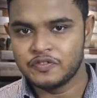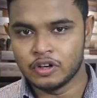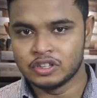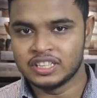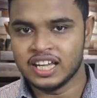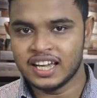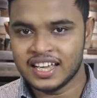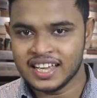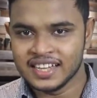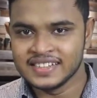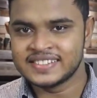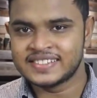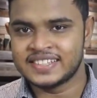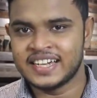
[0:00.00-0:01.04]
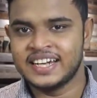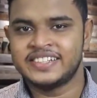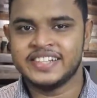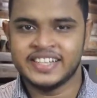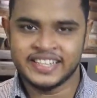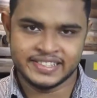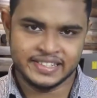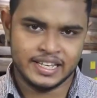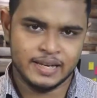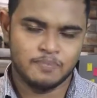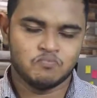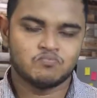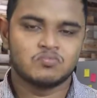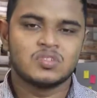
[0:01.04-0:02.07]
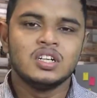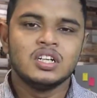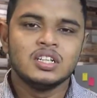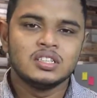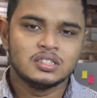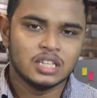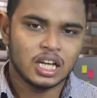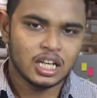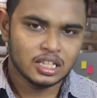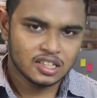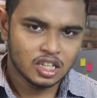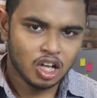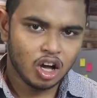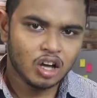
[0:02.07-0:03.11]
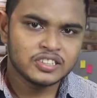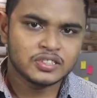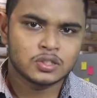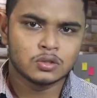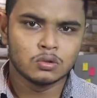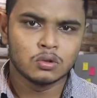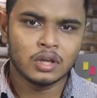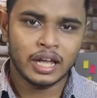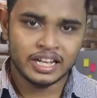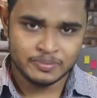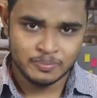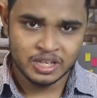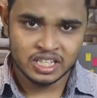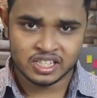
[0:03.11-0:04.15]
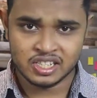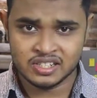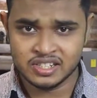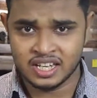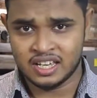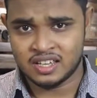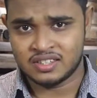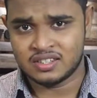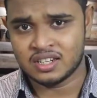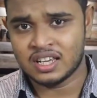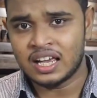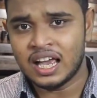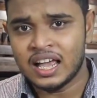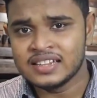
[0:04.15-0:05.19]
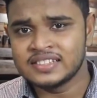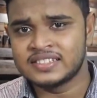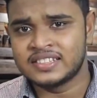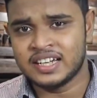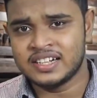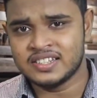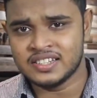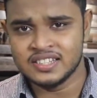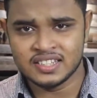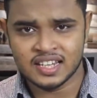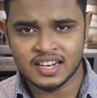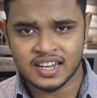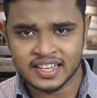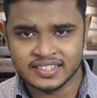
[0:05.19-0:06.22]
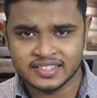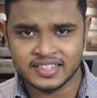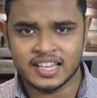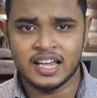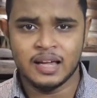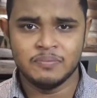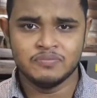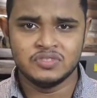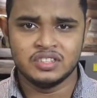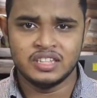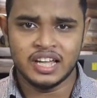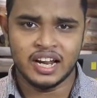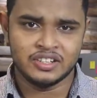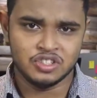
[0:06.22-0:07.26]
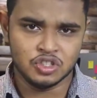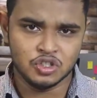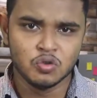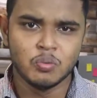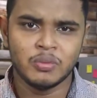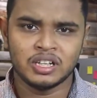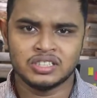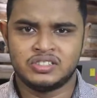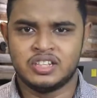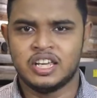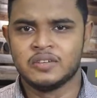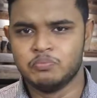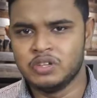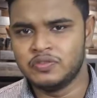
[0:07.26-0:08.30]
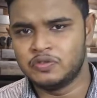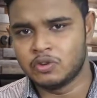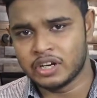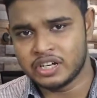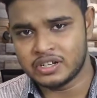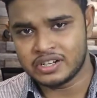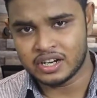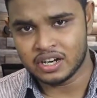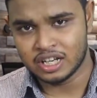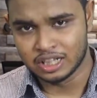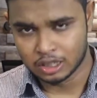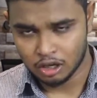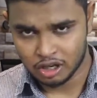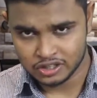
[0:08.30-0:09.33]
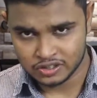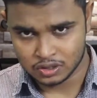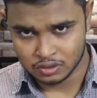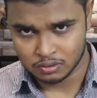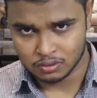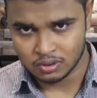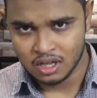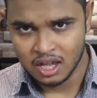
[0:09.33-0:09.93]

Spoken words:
for the Lsat exam. The law school admission test, Lsat, is an exam that you must take before entering law school.